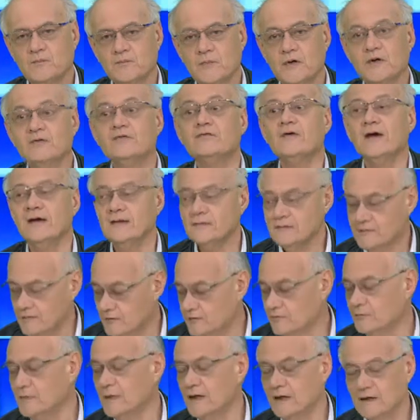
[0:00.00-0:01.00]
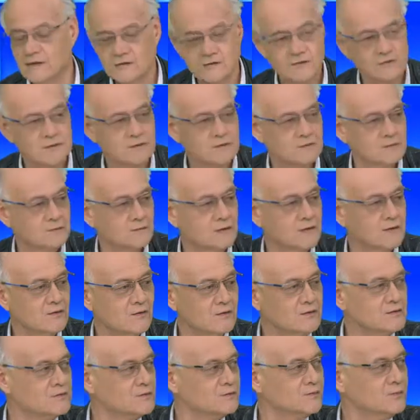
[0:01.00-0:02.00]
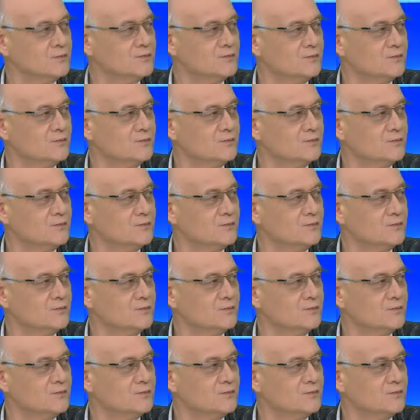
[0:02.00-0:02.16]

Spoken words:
preventive measure, because